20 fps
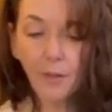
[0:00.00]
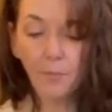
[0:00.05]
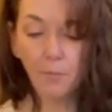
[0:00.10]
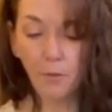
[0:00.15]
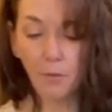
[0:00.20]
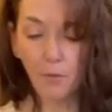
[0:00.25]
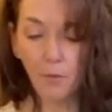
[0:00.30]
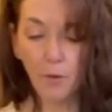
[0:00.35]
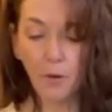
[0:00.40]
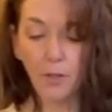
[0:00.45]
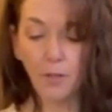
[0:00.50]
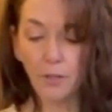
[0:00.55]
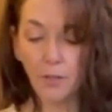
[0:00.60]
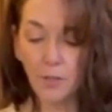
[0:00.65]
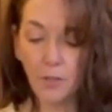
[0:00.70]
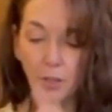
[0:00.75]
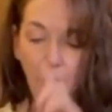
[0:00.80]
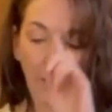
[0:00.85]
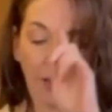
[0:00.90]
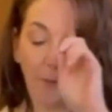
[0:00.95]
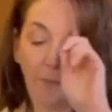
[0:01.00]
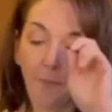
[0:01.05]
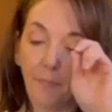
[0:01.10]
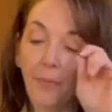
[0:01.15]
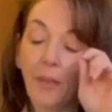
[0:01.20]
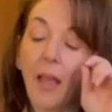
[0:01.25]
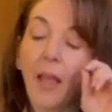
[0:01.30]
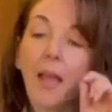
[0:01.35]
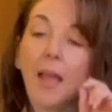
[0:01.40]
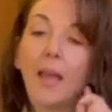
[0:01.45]
before you start.
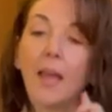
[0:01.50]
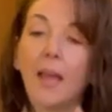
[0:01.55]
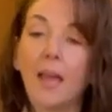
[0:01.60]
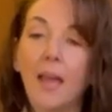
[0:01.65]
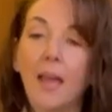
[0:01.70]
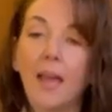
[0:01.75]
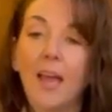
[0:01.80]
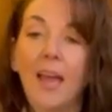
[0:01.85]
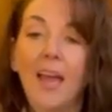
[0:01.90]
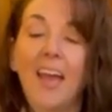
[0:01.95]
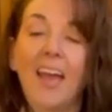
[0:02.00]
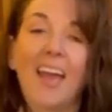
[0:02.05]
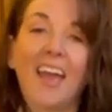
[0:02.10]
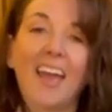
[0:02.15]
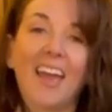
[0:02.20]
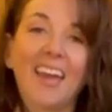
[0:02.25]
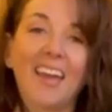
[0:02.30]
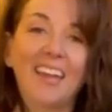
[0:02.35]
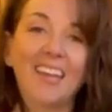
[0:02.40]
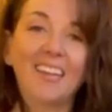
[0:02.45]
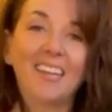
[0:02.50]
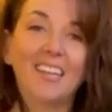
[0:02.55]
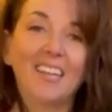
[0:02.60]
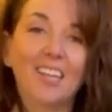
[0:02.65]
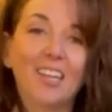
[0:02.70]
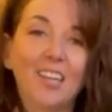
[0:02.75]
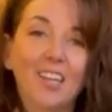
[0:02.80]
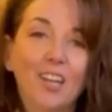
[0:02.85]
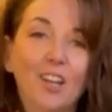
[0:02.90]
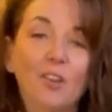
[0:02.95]
And you